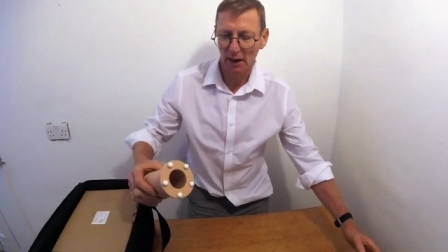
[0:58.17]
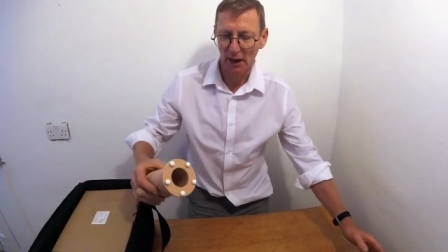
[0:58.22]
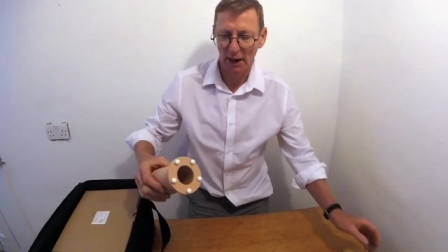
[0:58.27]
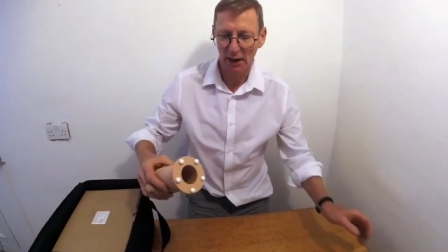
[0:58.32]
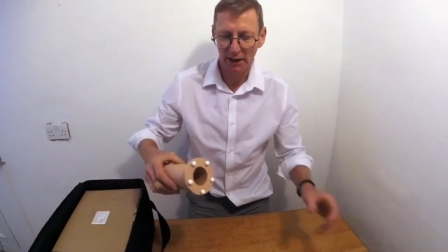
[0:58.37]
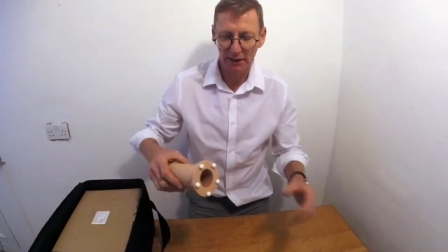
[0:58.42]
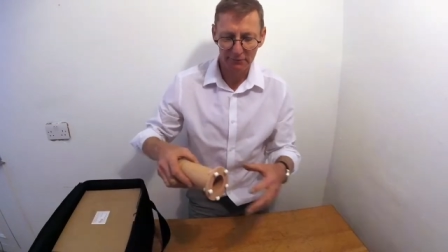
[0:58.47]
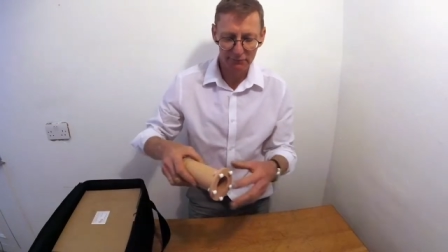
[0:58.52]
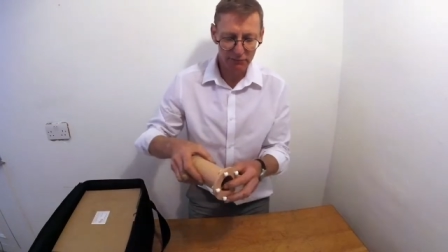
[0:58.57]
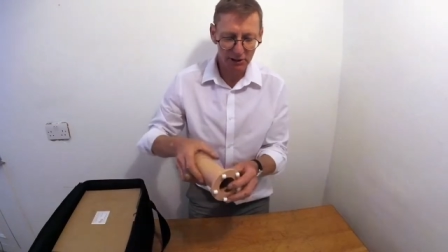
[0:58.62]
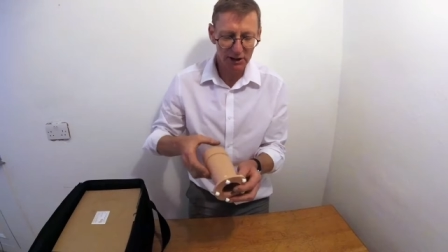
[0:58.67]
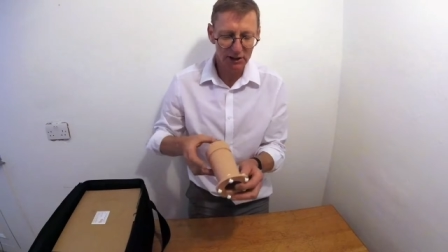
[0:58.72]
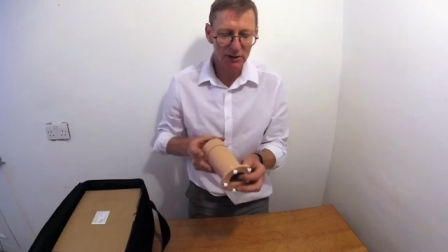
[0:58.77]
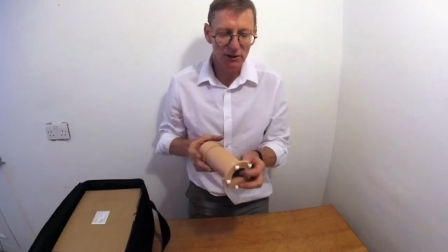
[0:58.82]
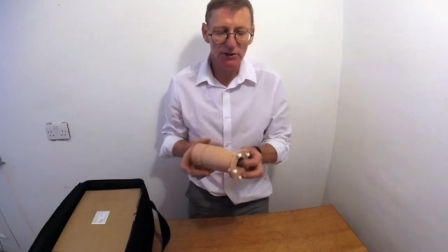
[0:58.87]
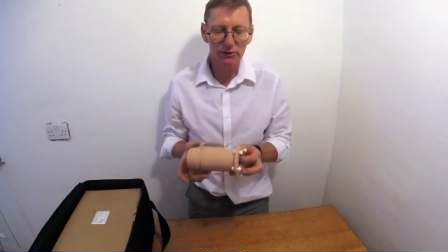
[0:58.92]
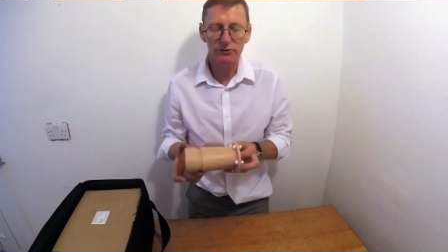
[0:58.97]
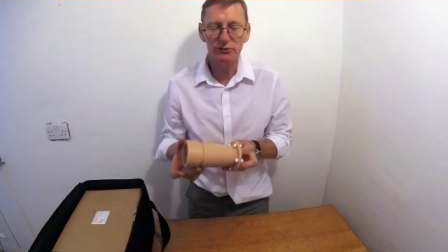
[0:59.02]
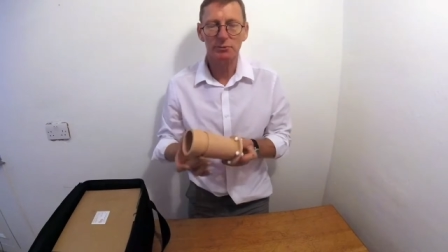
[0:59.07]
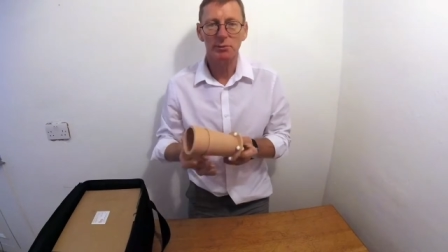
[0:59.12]
A
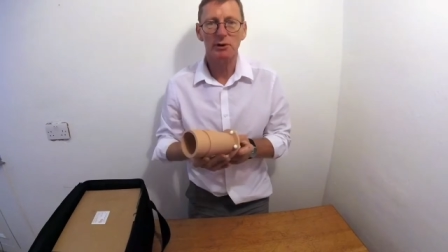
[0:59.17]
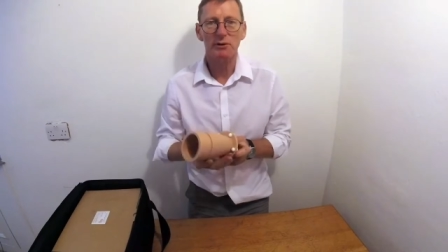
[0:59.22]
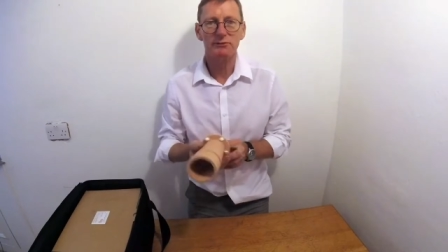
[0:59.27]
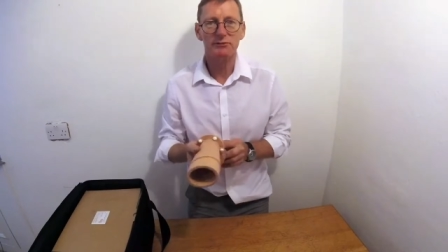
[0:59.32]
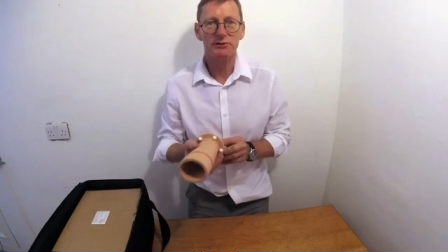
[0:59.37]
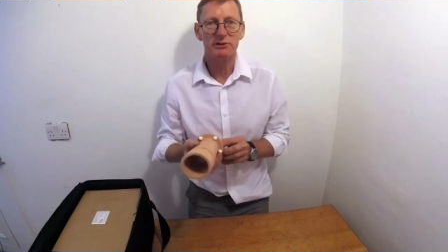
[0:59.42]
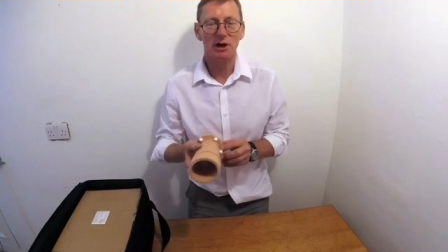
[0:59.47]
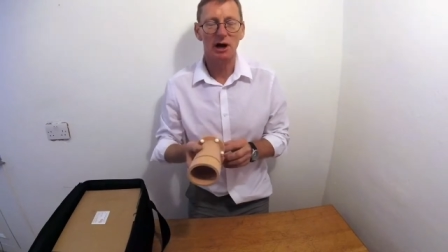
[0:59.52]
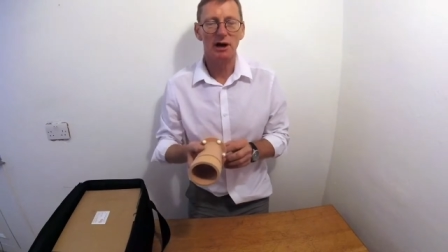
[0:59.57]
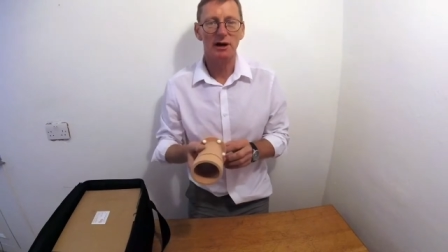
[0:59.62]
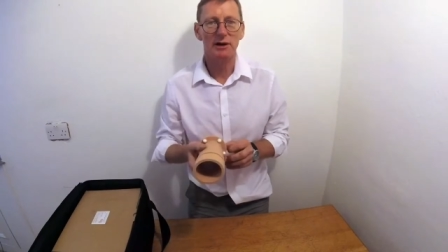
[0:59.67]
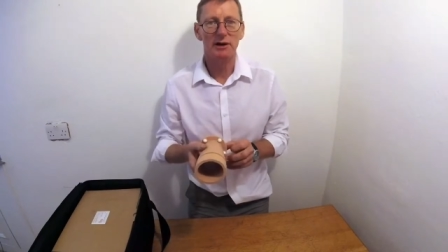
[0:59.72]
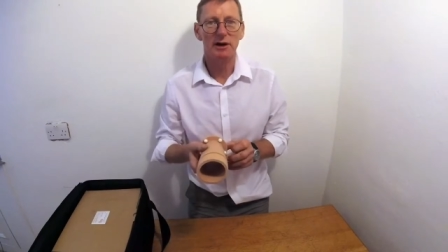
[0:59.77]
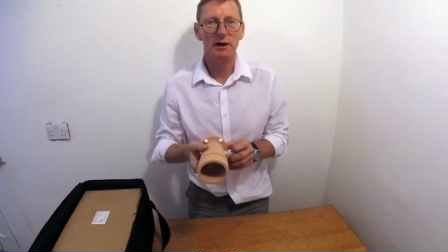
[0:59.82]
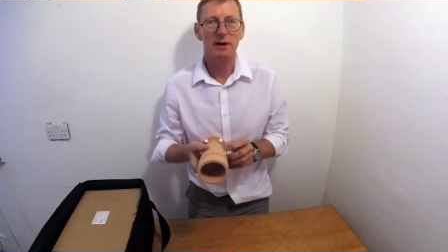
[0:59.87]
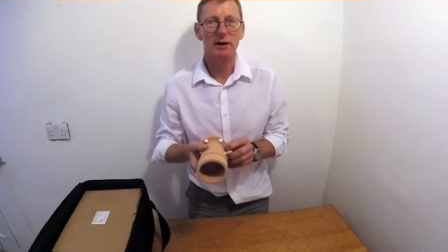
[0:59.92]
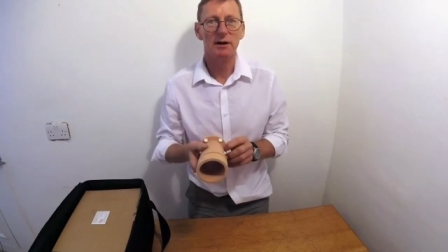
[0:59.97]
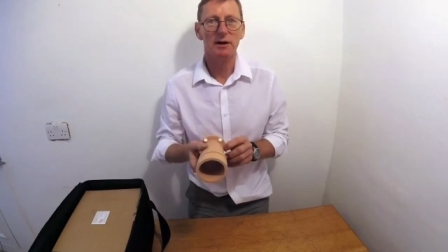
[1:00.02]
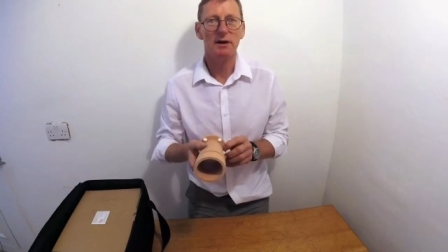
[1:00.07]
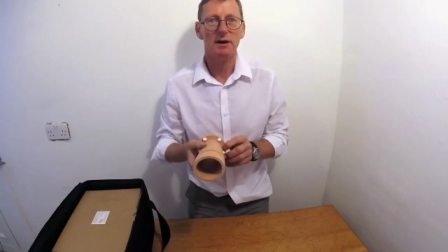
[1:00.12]
reusable
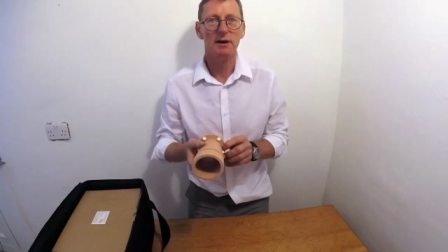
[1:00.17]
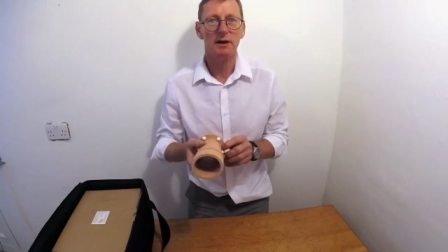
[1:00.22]
vagina